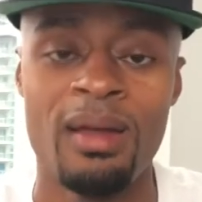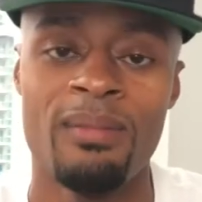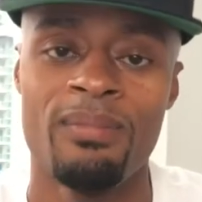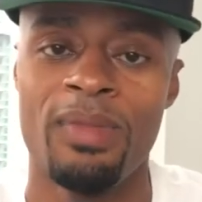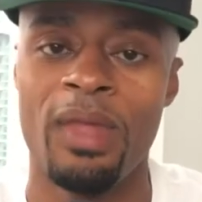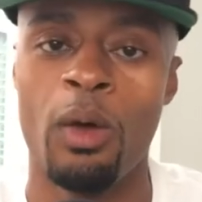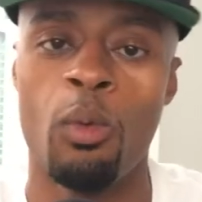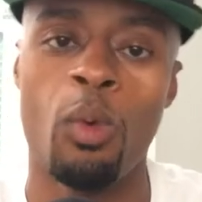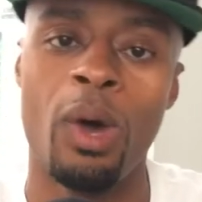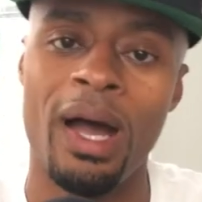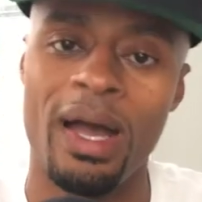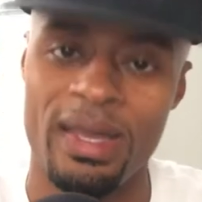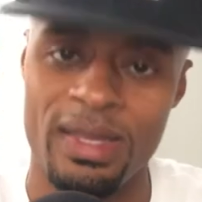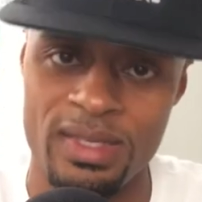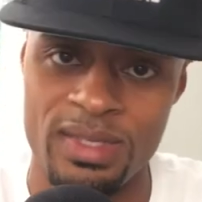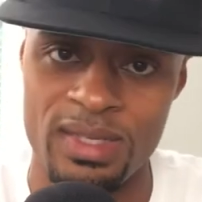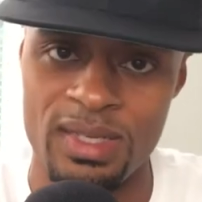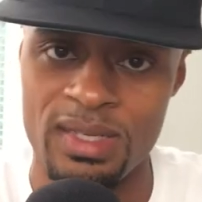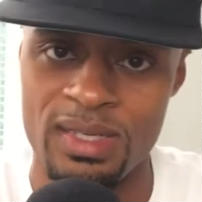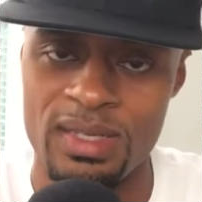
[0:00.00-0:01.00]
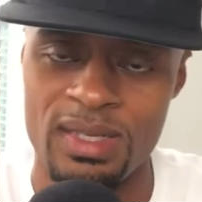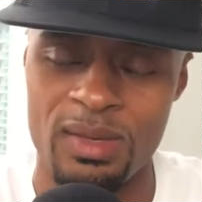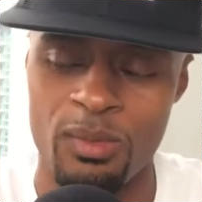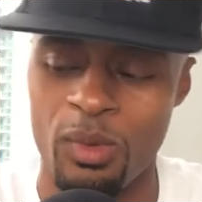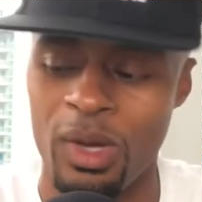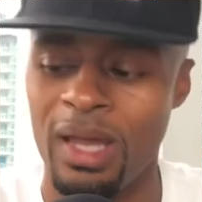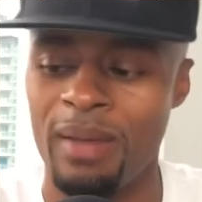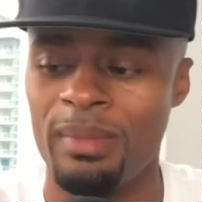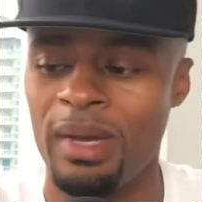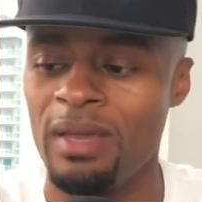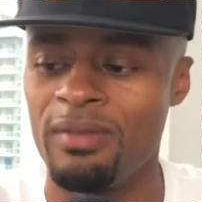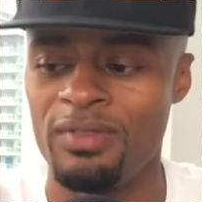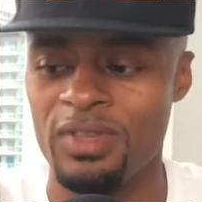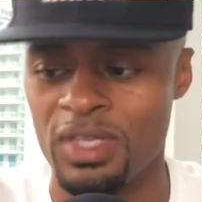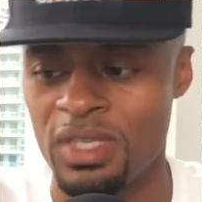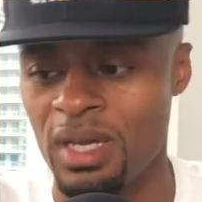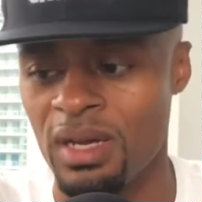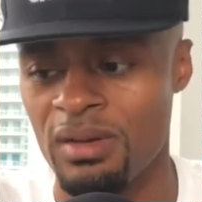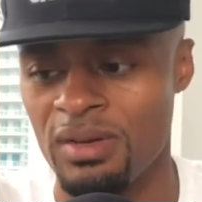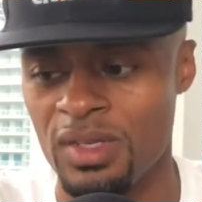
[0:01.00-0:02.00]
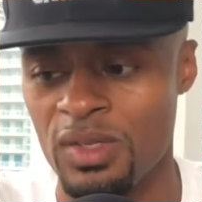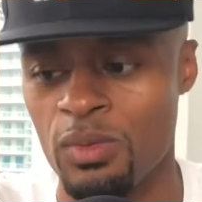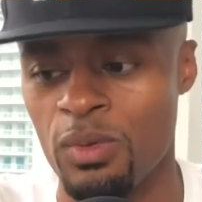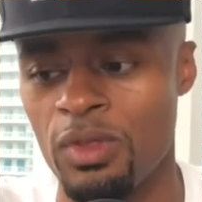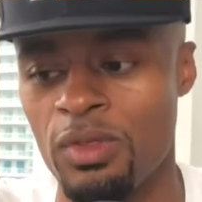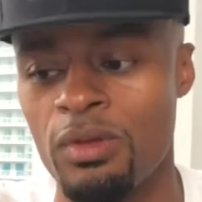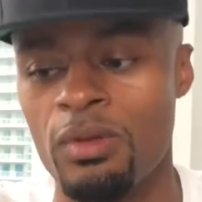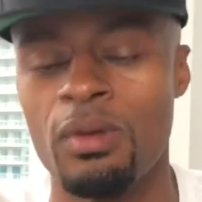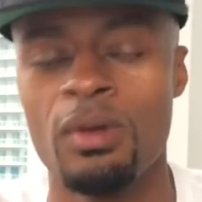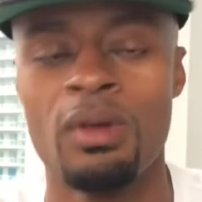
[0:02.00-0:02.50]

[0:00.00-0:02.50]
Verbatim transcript: Now, why is this? And why am I even sharing this with you?